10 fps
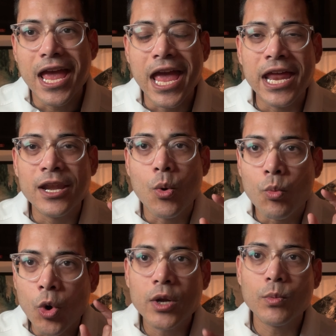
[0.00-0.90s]
And
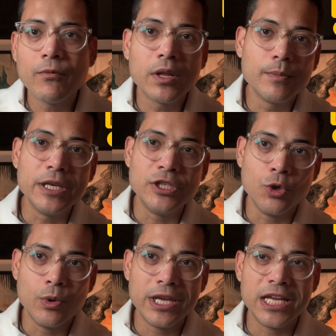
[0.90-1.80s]
what we will be
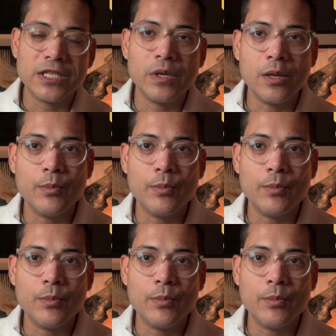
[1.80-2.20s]
doing is we'll